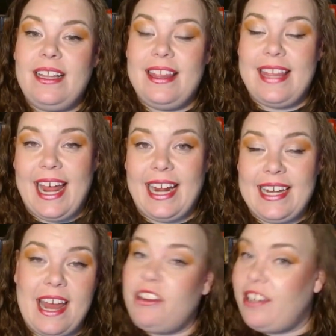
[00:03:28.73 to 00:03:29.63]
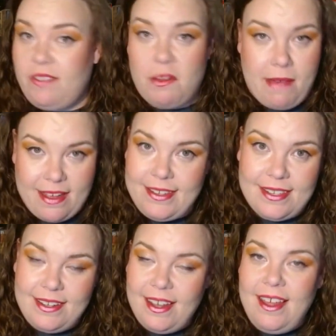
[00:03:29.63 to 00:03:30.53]
They never give their
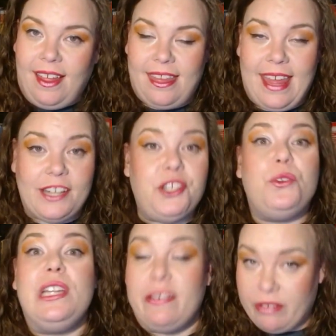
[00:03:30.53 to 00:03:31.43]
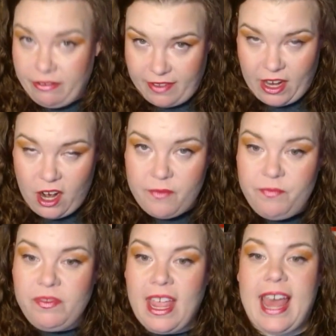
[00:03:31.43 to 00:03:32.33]
best. They do live in
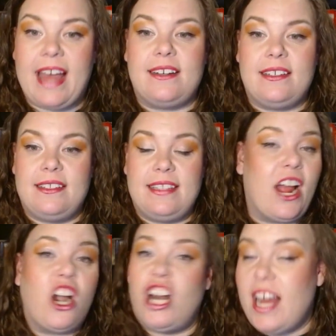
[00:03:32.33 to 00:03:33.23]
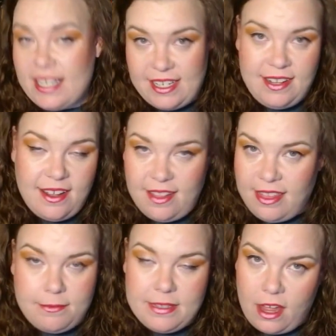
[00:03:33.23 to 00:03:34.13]
fear, and they are not
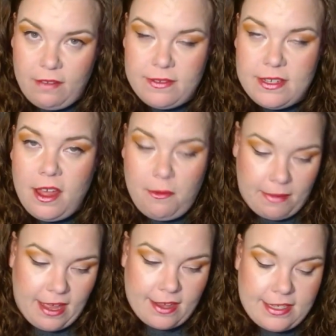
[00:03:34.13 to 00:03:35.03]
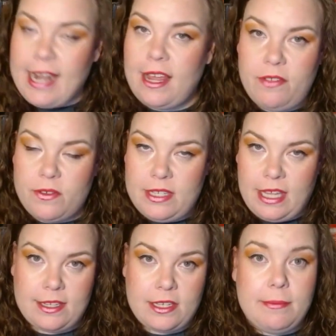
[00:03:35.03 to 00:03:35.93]
themselves, because any of those
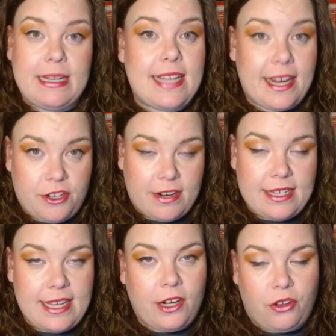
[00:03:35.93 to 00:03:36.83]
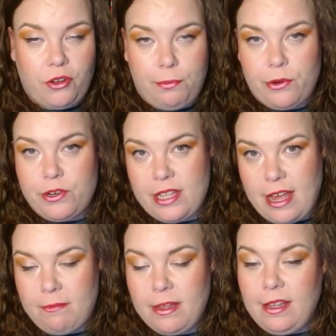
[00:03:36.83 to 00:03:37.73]
things could be dangerous and could push
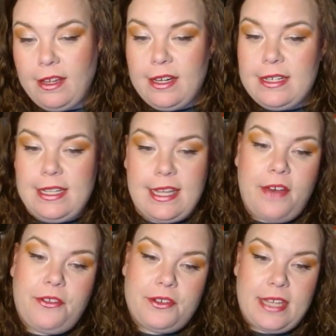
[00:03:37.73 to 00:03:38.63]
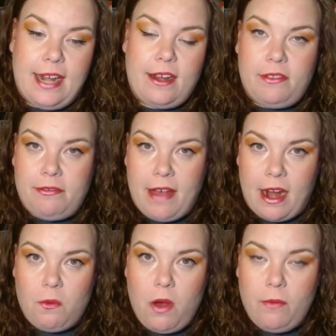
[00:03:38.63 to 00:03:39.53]
them to the other side of the
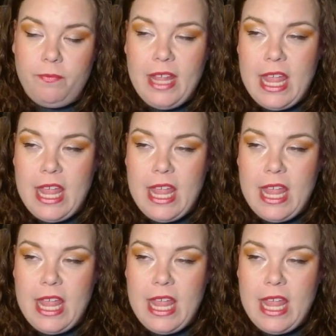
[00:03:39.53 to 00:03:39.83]
firewall.